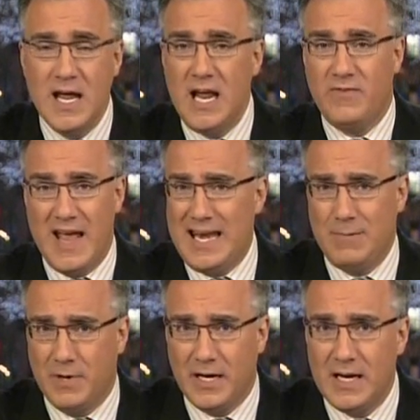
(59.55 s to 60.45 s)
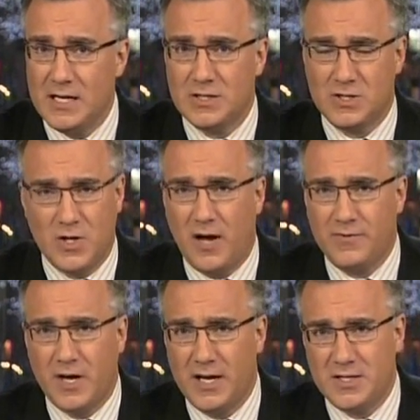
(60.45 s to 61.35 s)
if anybody is
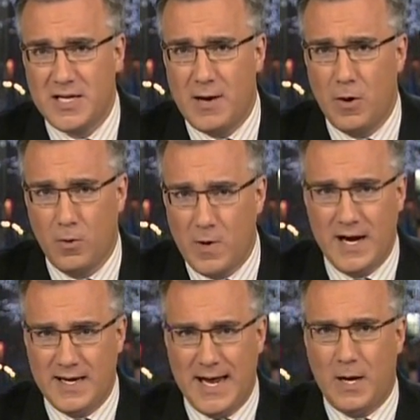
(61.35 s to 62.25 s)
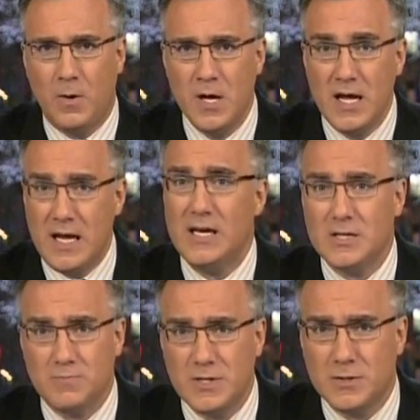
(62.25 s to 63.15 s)
soft on terror right now, it
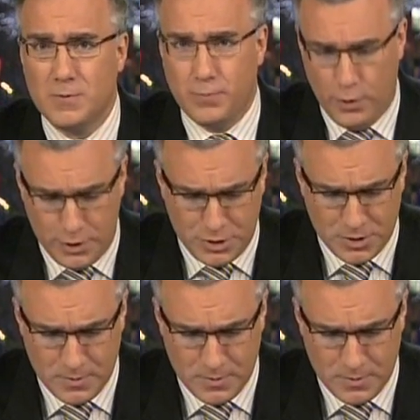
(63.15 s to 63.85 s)
is Mr. Bush.